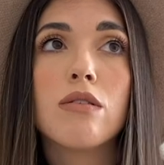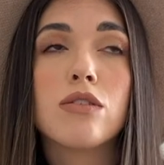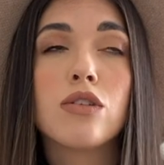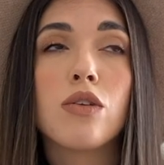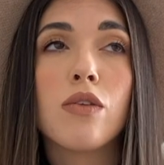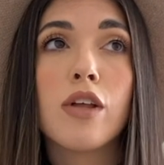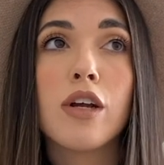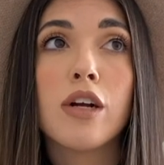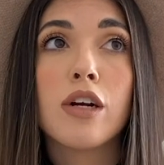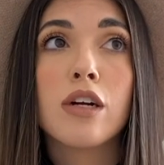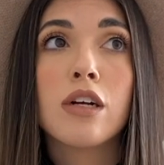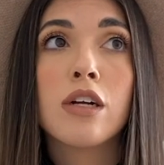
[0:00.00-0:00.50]
So
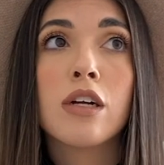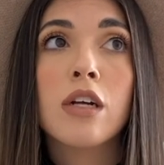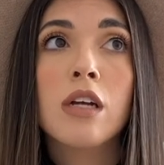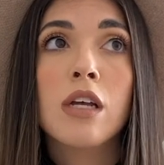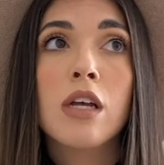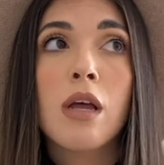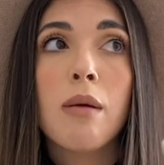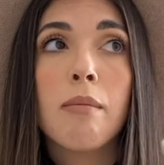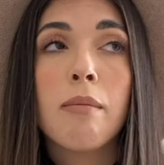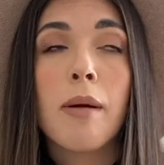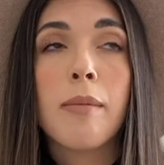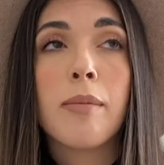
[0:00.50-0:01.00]
they're
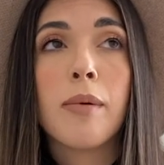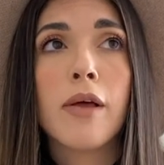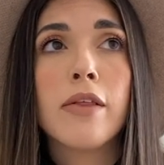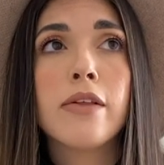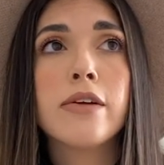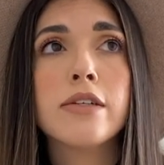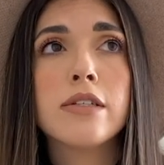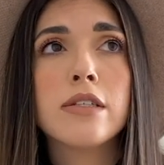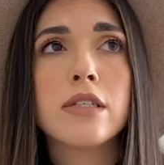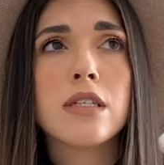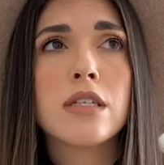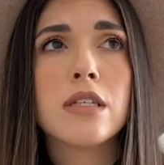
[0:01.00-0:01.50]
my
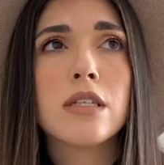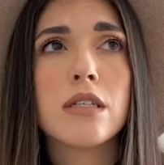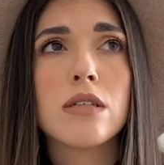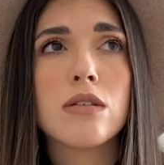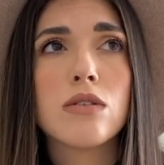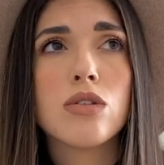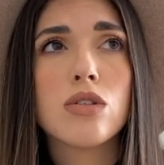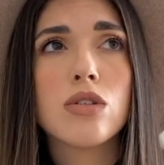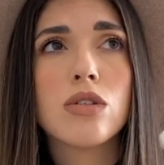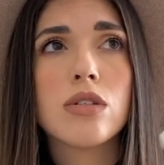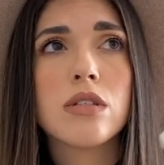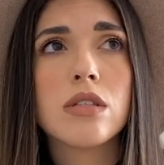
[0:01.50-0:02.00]
brother's
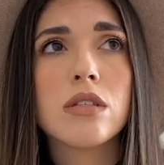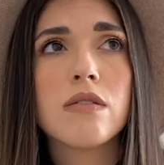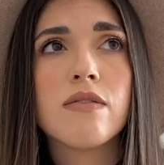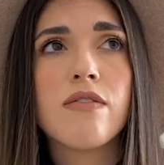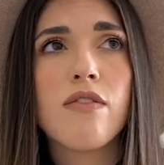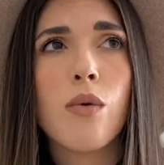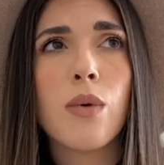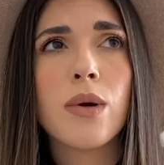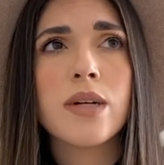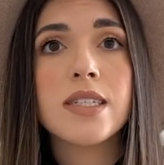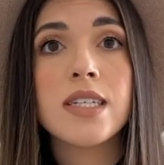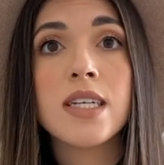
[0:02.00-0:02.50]

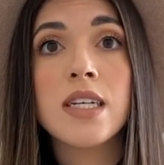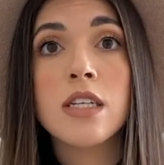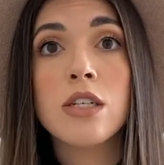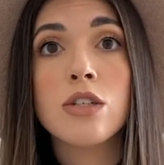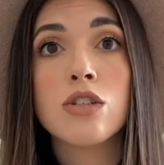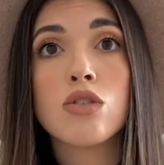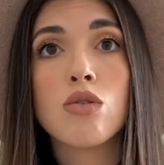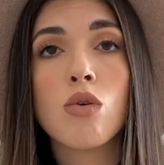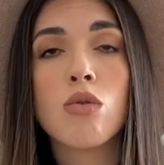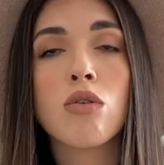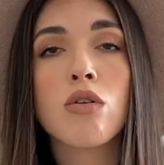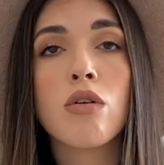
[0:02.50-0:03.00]
14 years
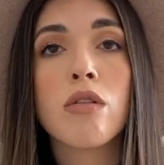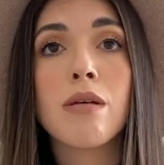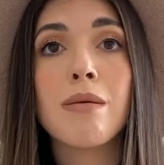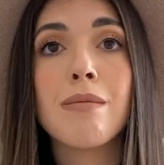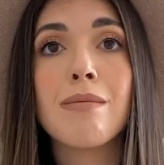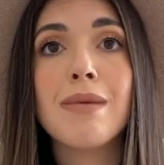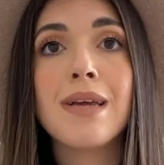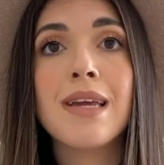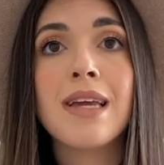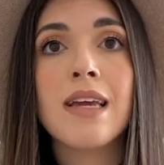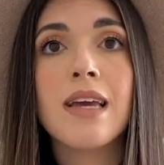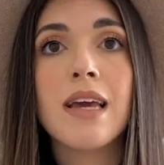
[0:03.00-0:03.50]
older than
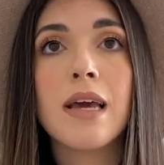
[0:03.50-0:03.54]
me,